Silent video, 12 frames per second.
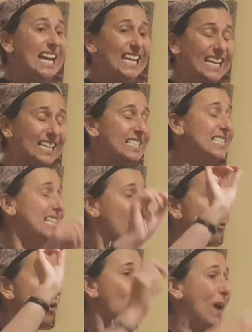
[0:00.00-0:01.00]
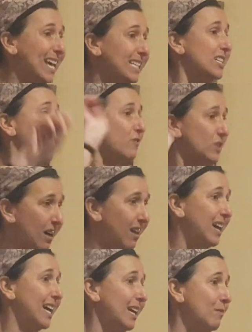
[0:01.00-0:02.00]
Lists are a waste of
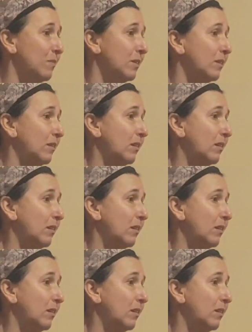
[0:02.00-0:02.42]
time.